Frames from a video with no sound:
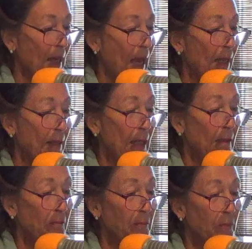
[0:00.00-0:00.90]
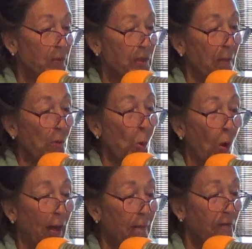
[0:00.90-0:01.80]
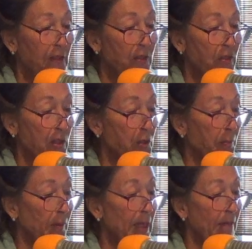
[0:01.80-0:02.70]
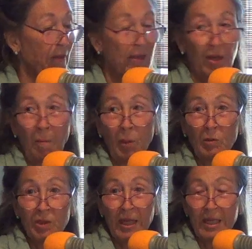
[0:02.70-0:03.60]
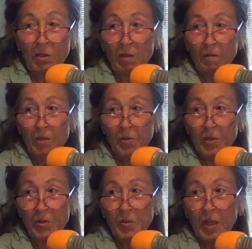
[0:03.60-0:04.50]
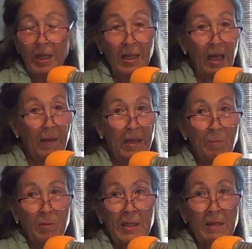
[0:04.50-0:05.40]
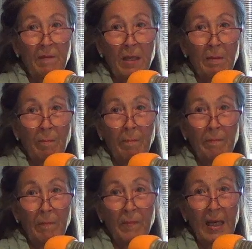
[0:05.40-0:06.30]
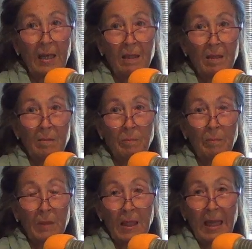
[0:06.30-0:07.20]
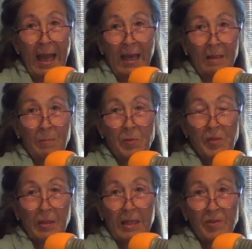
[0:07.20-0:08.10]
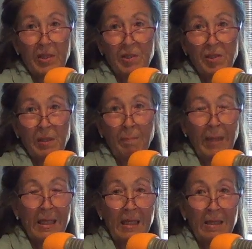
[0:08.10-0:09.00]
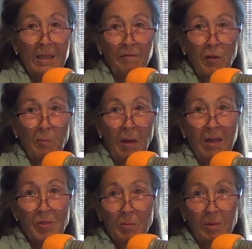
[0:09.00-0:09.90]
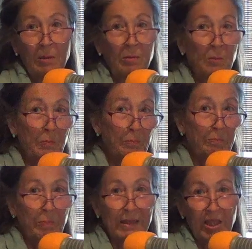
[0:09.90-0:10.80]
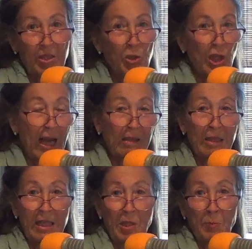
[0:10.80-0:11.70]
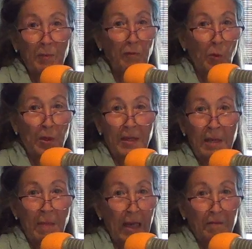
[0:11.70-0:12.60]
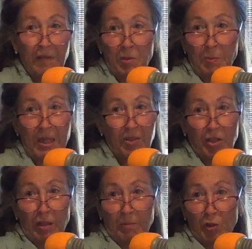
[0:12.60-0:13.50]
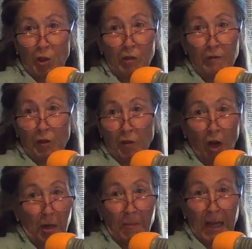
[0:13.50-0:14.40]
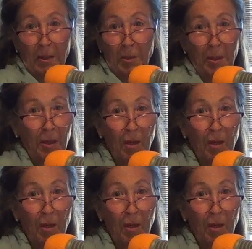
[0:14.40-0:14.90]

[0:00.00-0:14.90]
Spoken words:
And then some quantum physicists believe that there are multi-universes, and they believe that atoms exist in many different possible potentialities before they manifest because they're observed or thought about